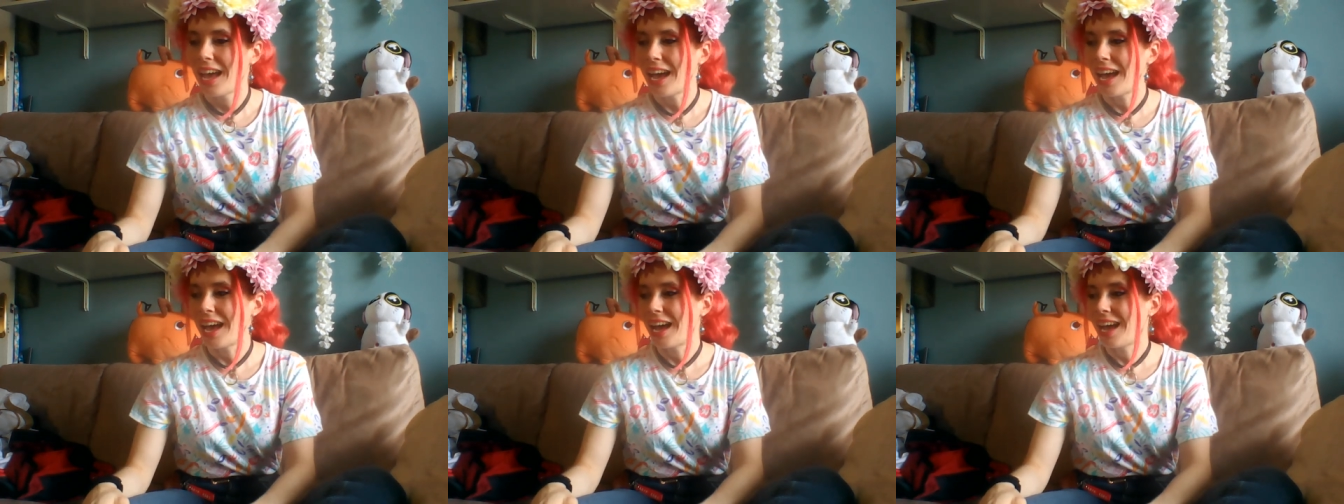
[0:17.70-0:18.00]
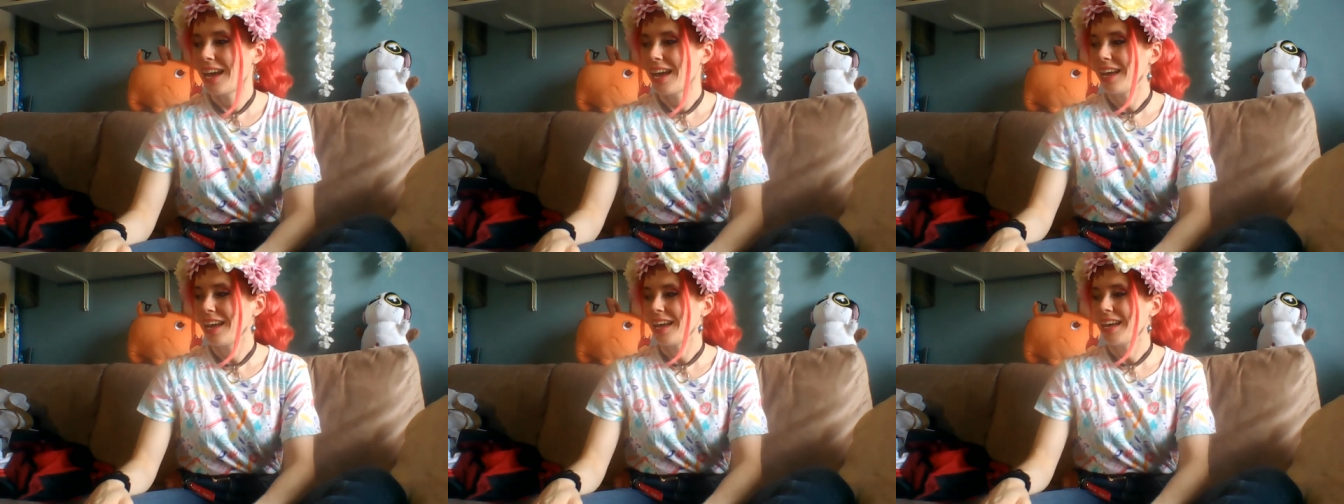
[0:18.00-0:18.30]

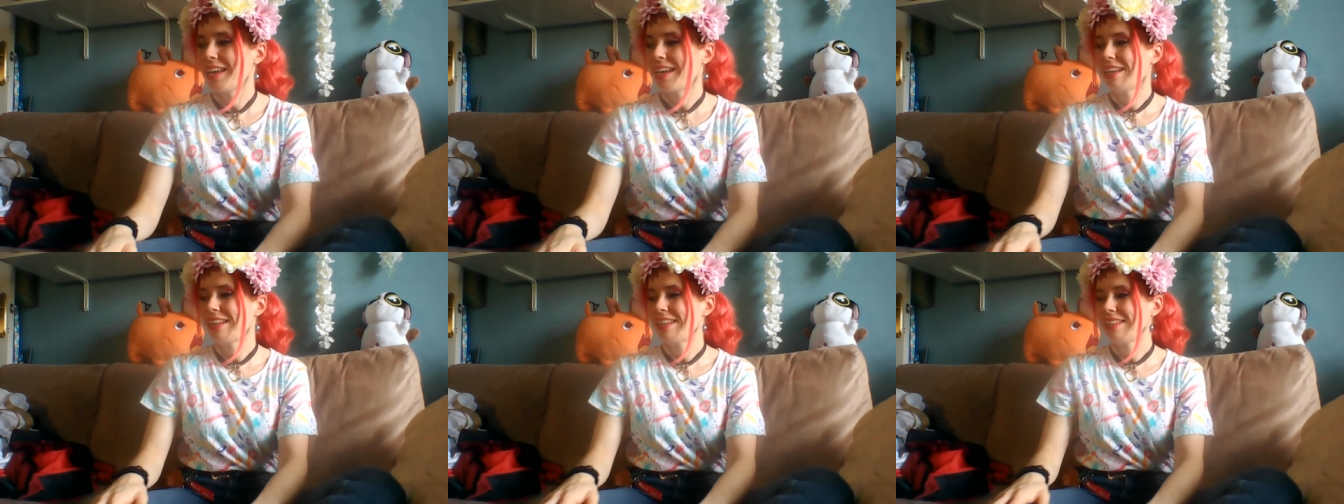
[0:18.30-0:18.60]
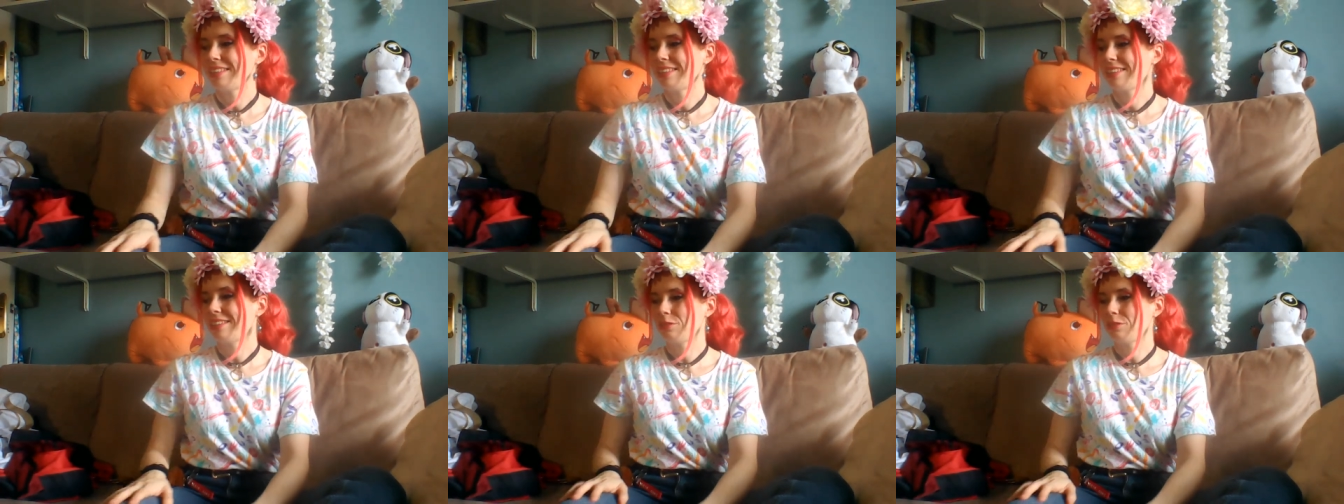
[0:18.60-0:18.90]

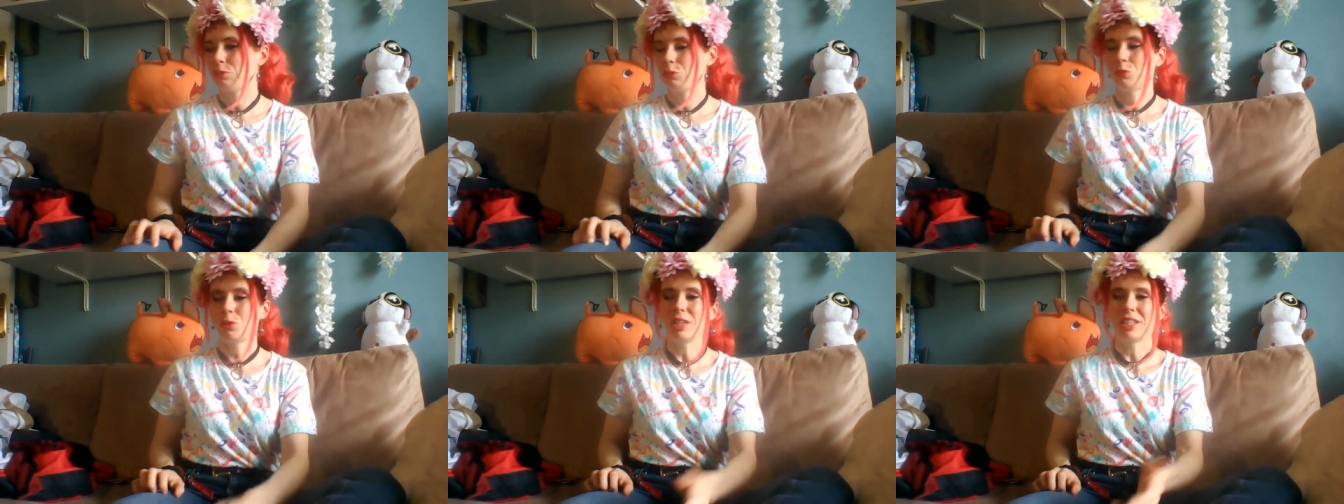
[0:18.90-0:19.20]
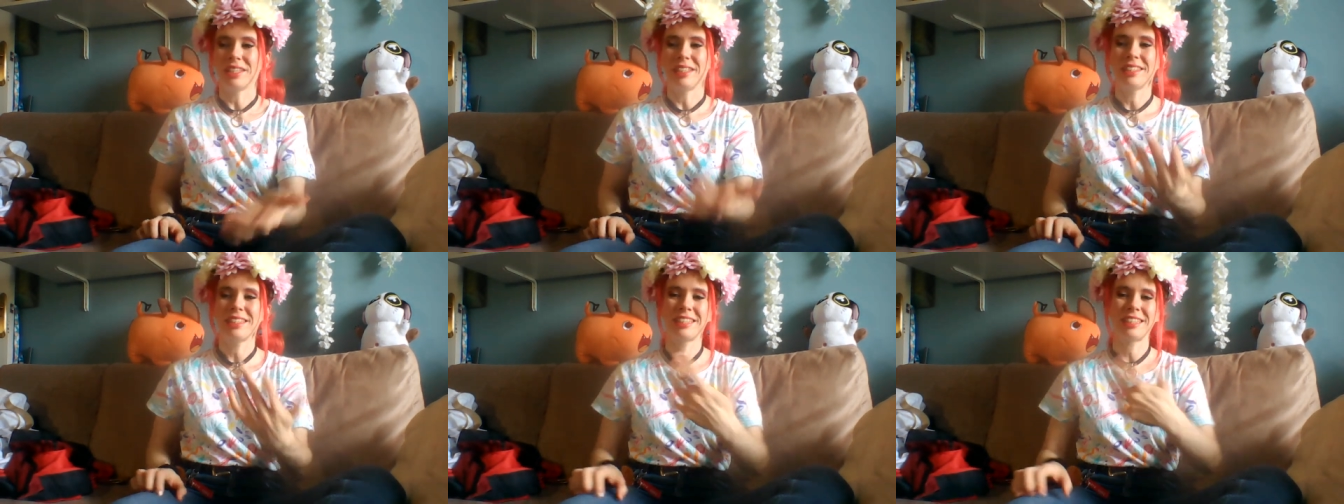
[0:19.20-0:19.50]
and um,
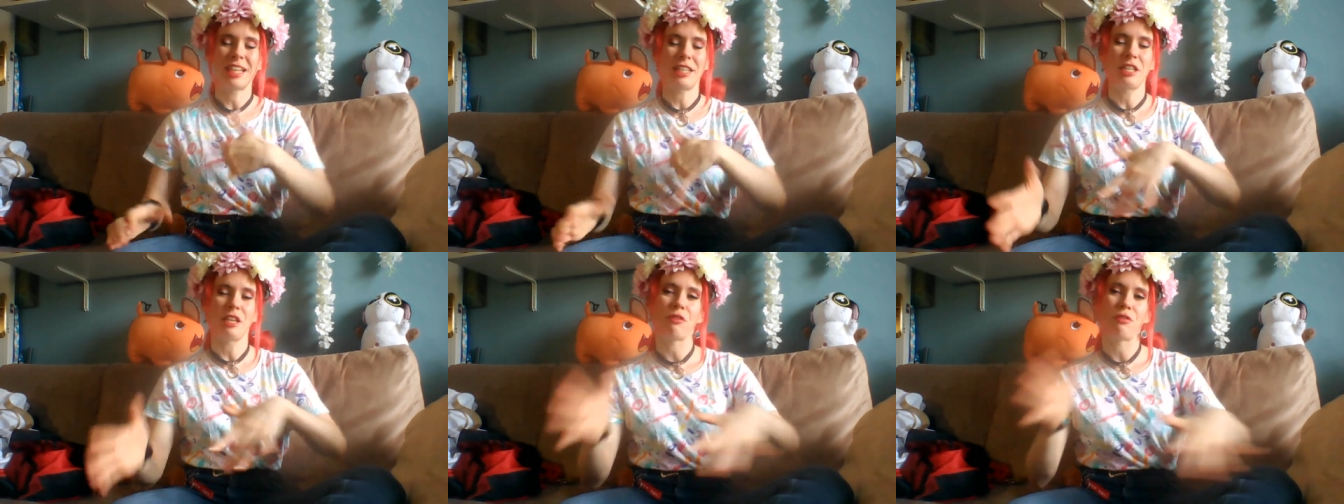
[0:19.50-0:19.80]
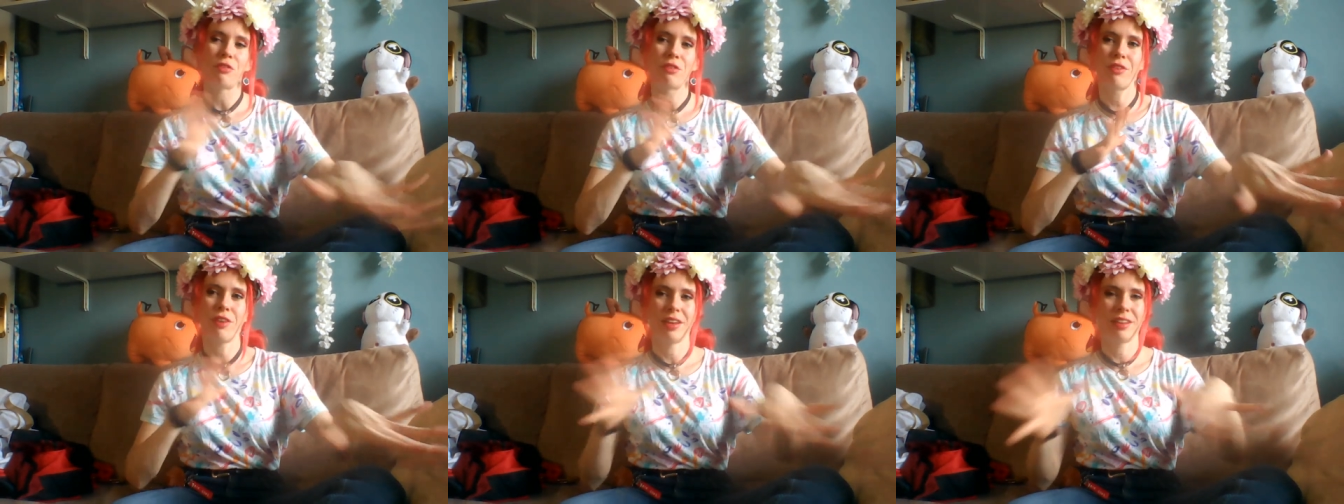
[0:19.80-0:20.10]
well, this is a
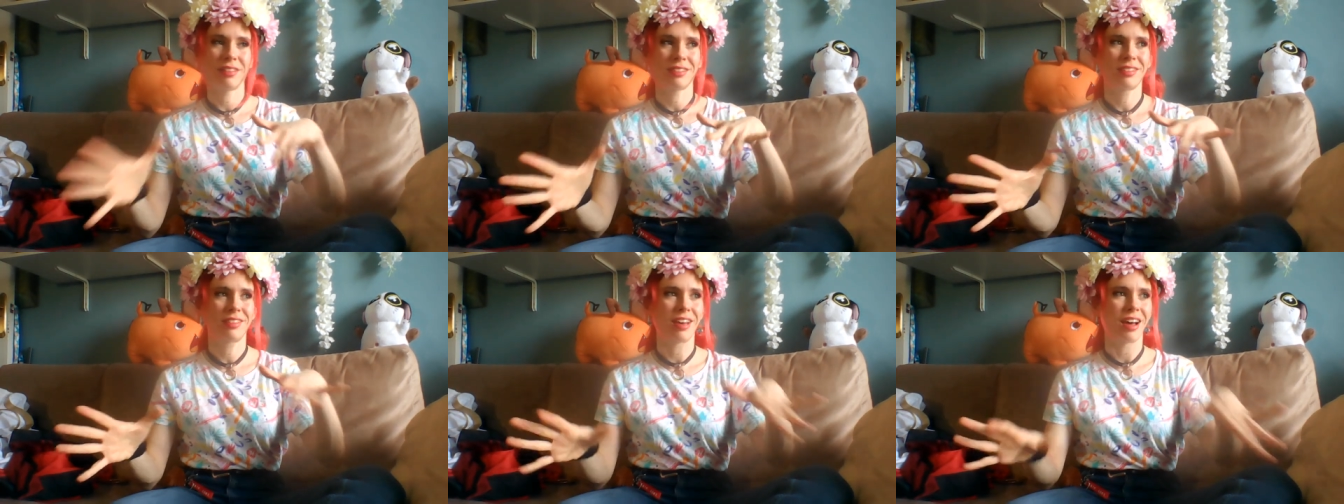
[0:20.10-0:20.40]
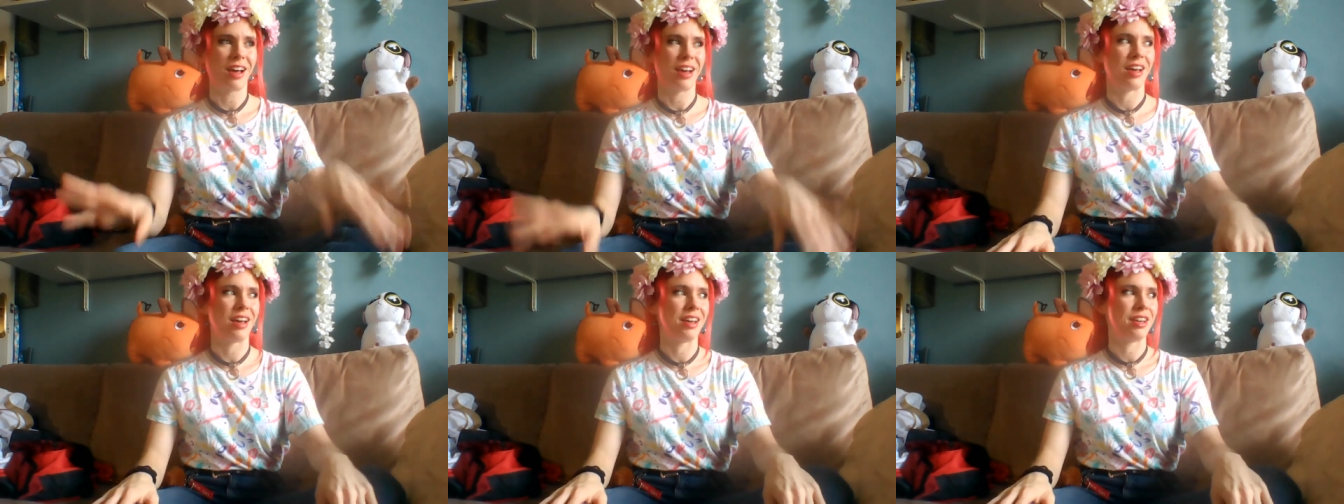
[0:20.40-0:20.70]
different
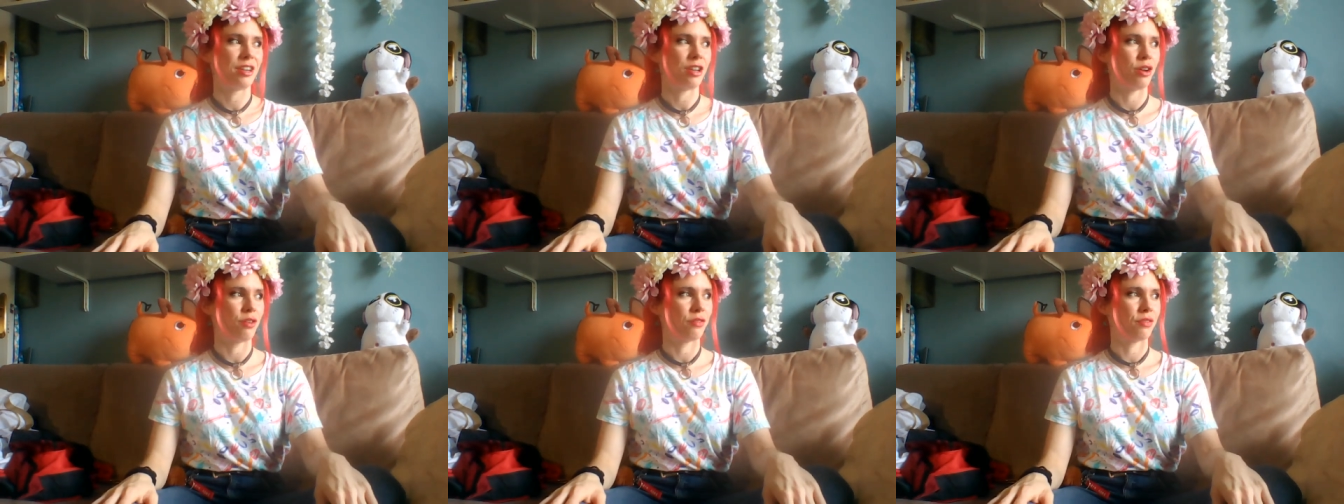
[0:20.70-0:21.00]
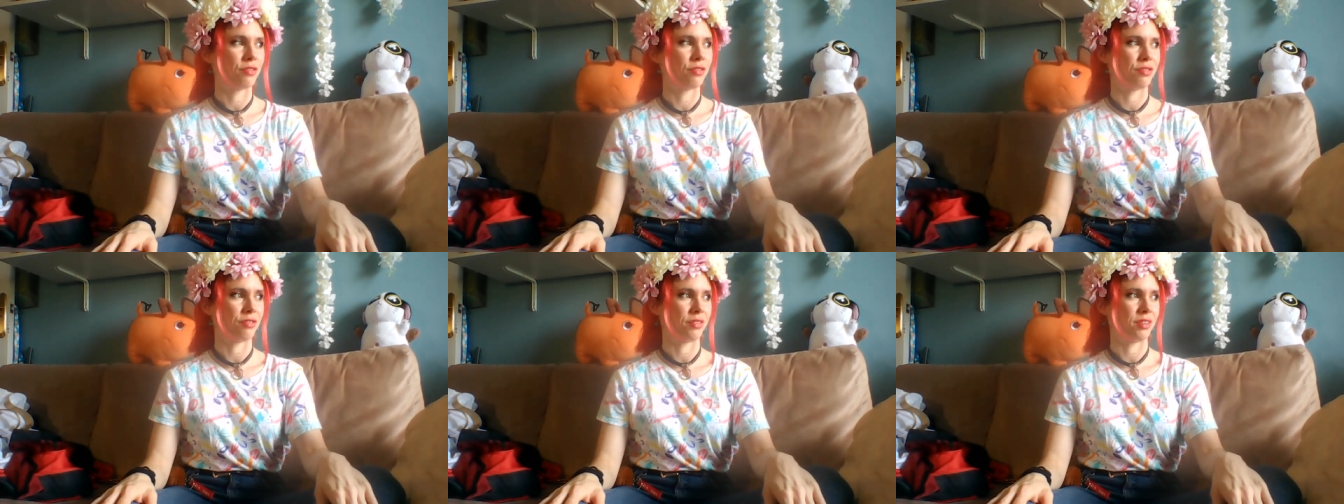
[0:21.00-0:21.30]
kind
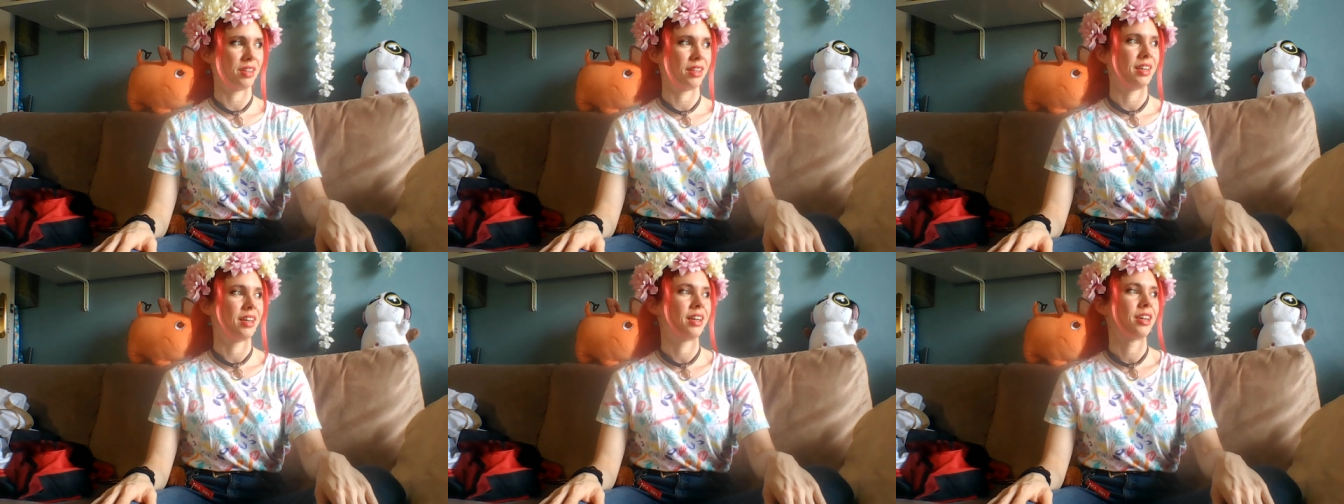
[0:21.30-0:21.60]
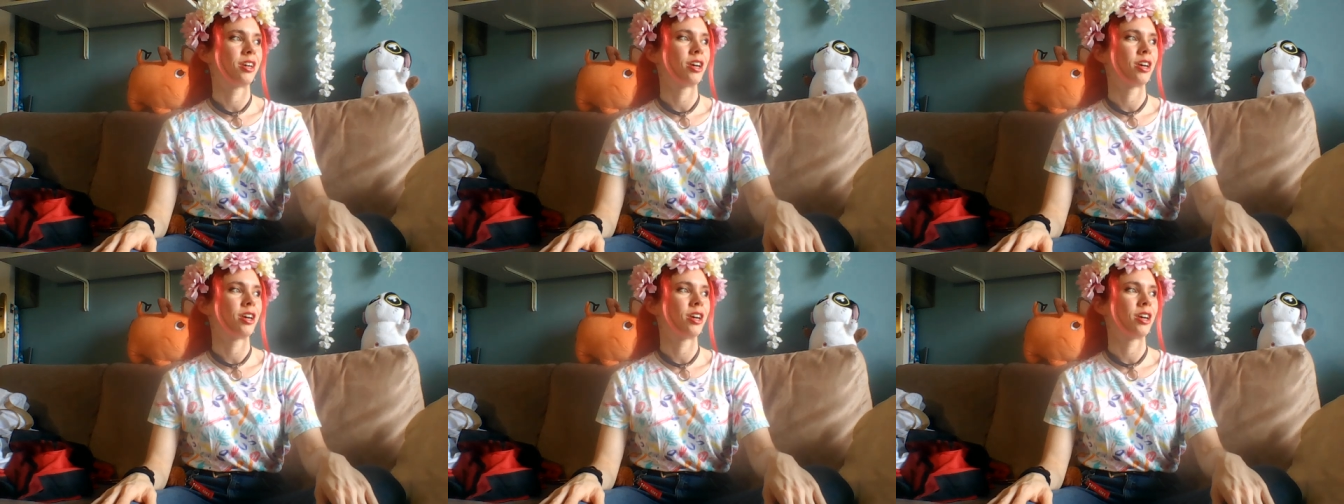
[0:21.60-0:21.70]
of uh,